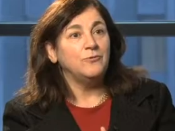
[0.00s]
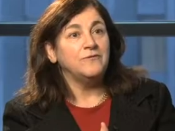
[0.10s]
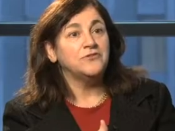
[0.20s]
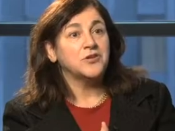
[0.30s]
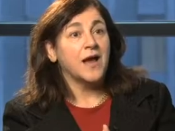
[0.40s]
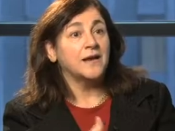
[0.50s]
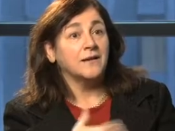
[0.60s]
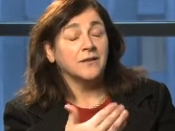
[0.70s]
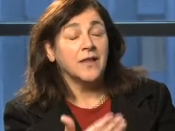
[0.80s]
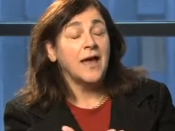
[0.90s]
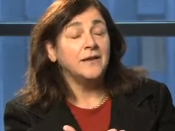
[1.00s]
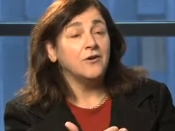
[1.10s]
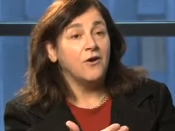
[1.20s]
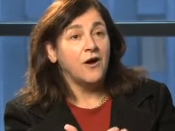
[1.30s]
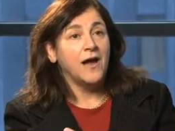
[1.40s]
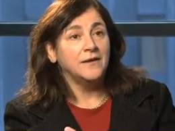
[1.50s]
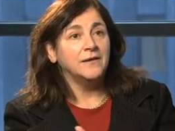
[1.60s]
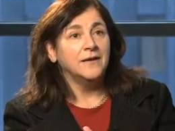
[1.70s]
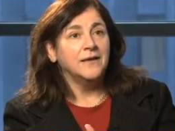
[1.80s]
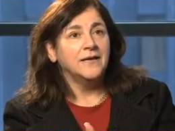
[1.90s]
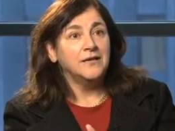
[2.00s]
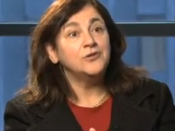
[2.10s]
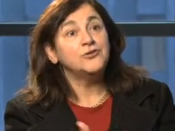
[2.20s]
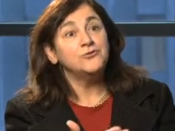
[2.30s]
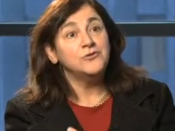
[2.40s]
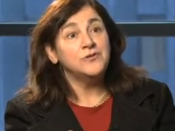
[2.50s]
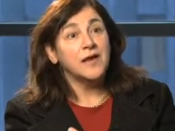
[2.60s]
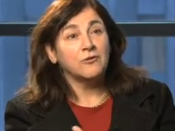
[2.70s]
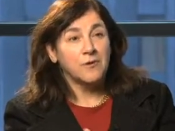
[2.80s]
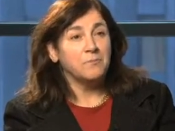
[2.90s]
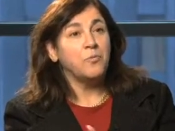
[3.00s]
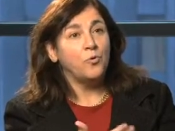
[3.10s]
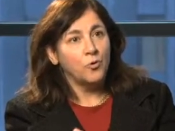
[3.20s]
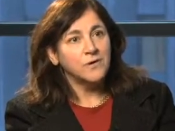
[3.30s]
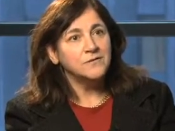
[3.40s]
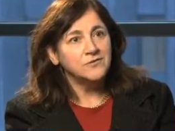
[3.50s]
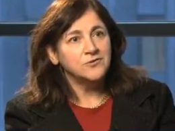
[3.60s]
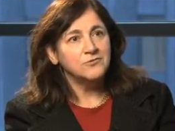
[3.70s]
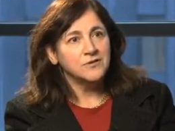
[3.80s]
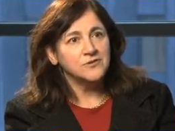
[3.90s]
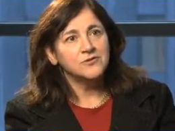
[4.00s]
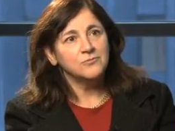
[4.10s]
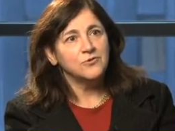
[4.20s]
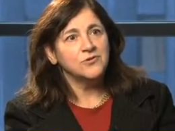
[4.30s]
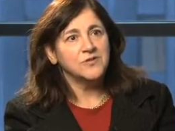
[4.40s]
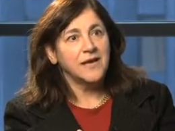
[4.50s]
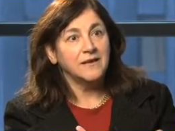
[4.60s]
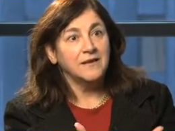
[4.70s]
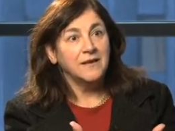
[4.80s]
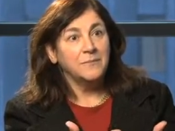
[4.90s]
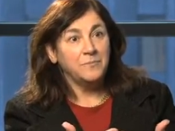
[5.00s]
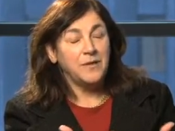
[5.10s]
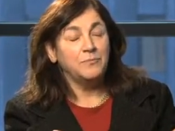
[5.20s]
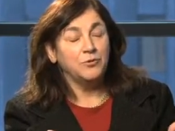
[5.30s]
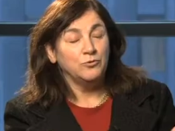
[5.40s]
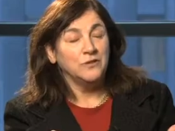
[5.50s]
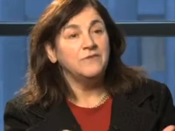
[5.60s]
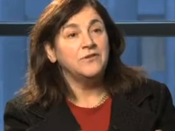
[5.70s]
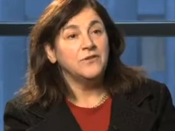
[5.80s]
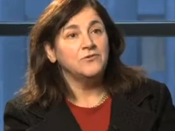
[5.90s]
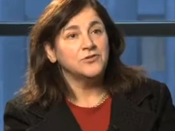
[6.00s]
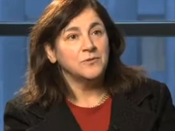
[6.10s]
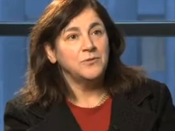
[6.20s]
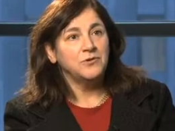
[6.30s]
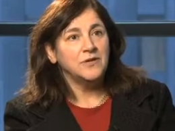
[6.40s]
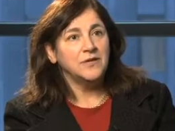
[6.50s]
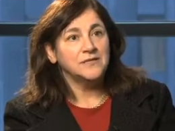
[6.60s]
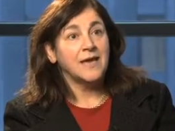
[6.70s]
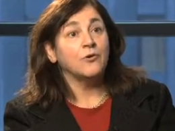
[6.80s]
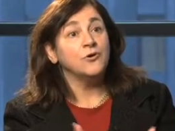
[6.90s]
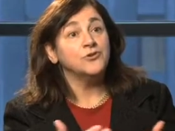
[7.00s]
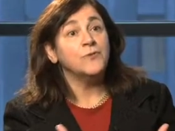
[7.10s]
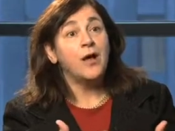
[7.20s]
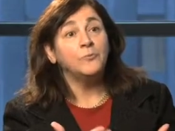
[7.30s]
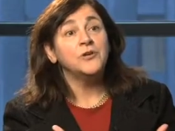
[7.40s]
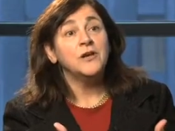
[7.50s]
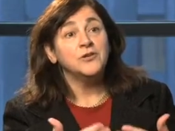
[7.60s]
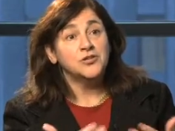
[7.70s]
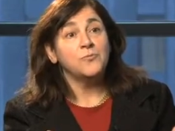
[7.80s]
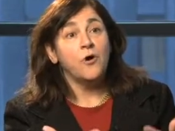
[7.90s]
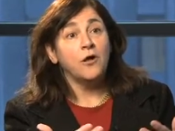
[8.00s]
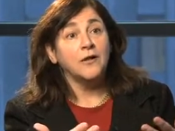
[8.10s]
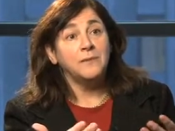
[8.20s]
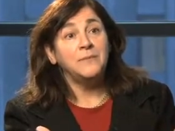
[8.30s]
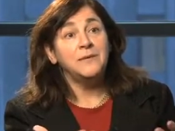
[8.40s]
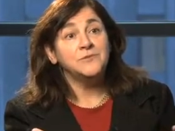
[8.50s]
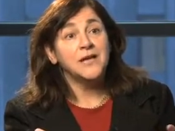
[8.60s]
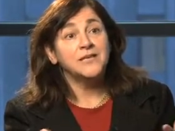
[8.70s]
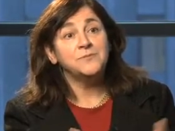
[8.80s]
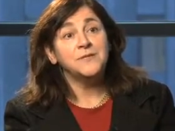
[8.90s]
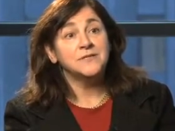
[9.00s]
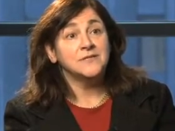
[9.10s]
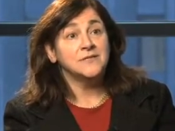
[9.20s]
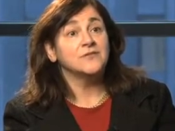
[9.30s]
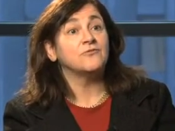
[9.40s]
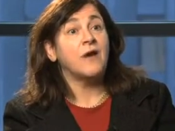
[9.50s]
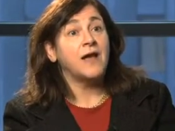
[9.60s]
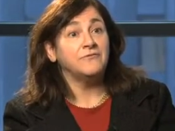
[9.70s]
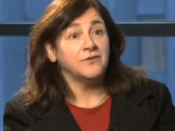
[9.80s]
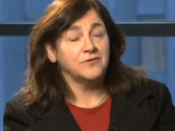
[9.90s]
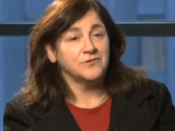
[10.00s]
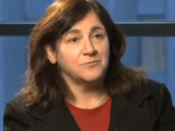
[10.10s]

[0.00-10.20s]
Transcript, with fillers: We've shined a light on issues that are important to consumers and people who live in those communities and also helped small and medium sized businesses thrive in those